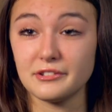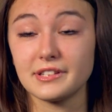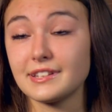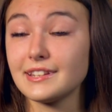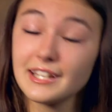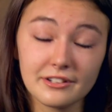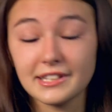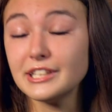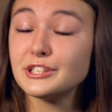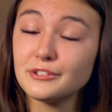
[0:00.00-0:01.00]
who can
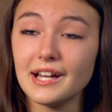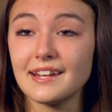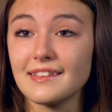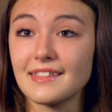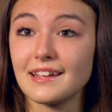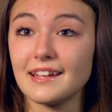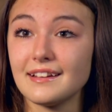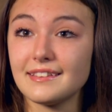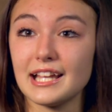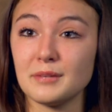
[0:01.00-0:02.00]
literally do
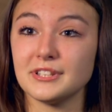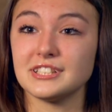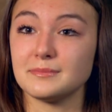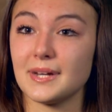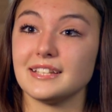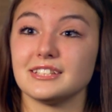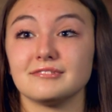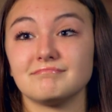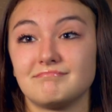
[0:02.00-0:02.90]
anything that he puts his mind to.